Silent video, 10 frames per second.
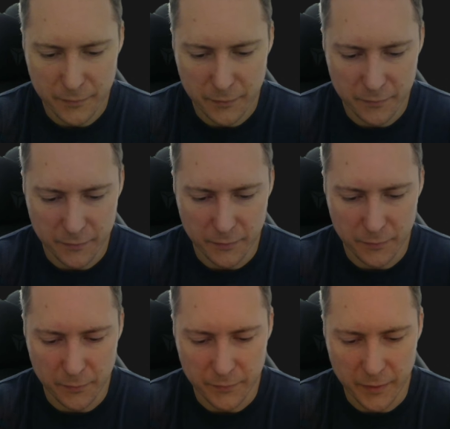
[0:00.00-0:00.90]
photo
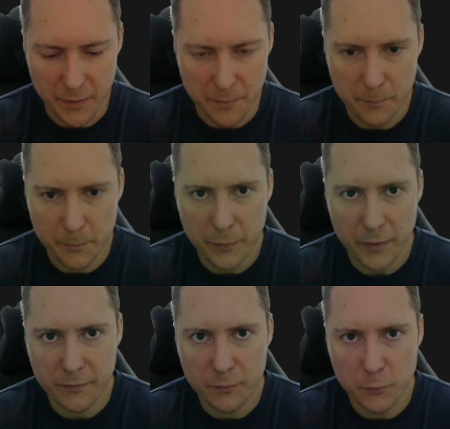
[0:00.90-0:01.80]
of a
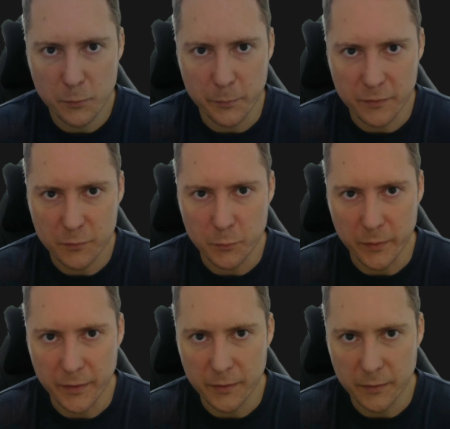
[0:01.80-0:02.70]
battle
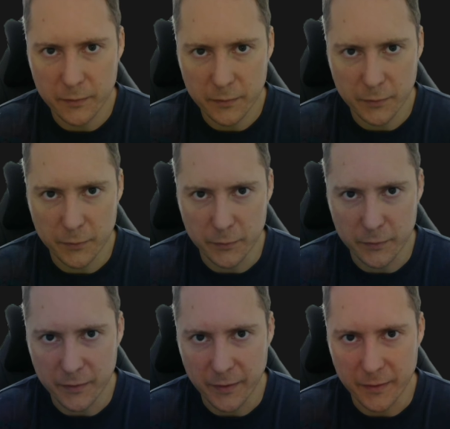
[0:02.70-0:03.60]
between
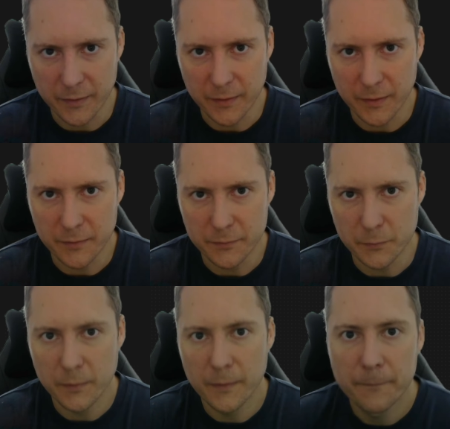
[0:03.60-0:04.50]
good and
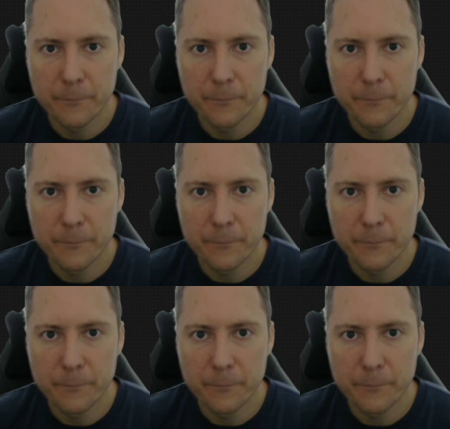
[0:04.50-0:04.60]
evil,